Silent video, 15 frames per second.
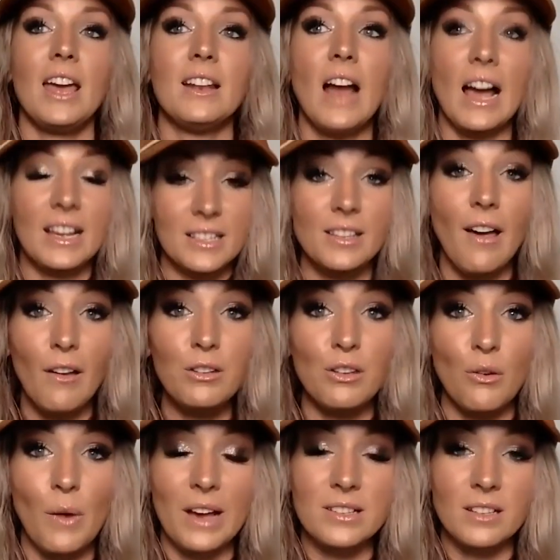And I can tell
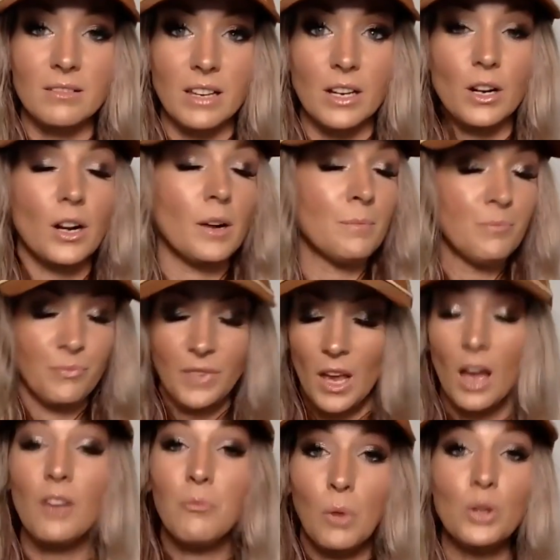you, as a leader
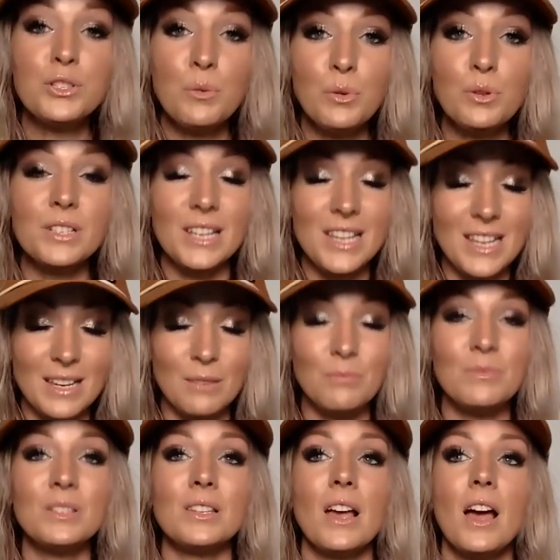of multiple
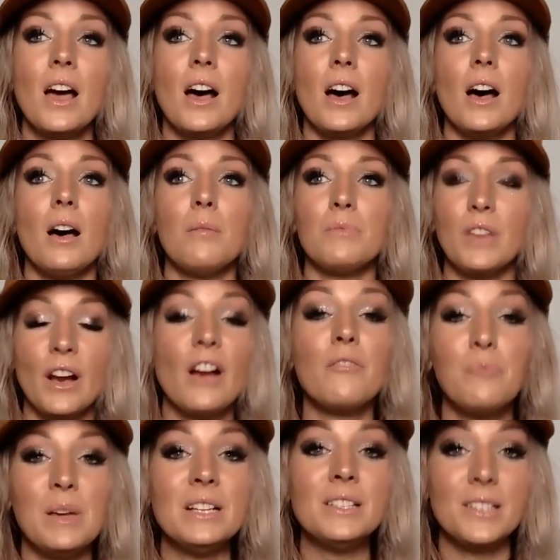teams, there
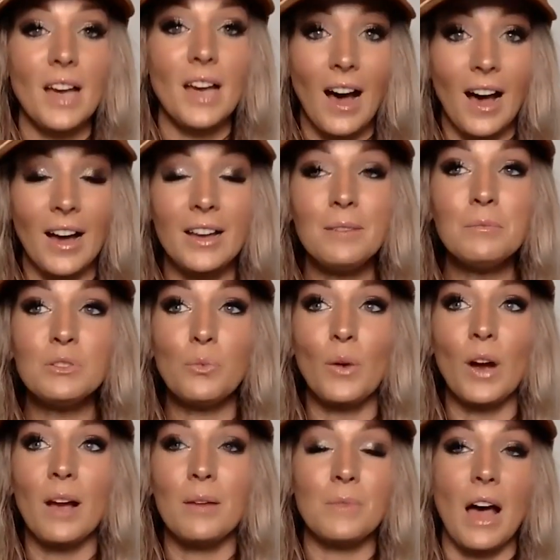have been times
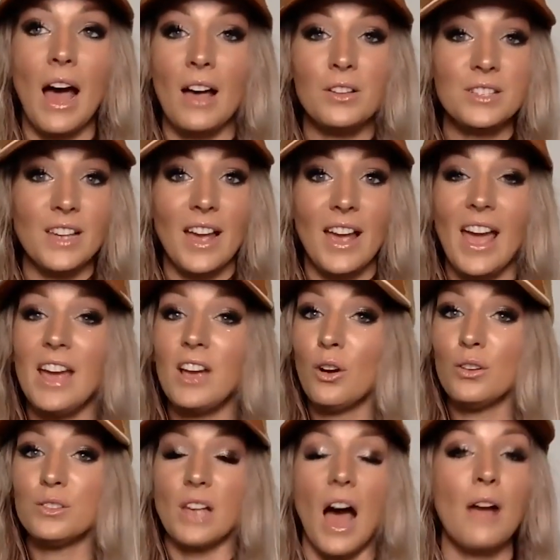where I say, hey,
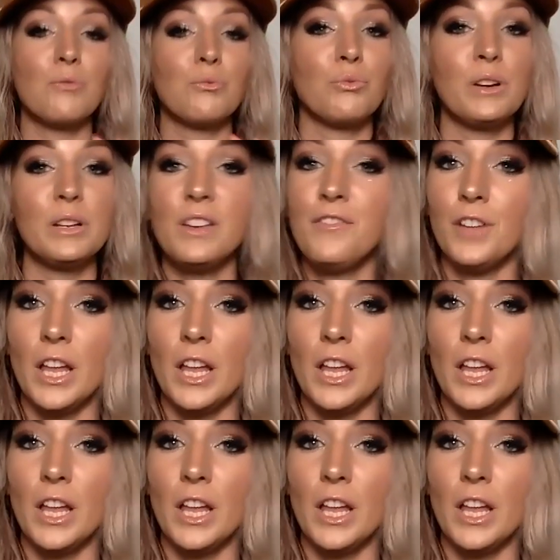girls, I really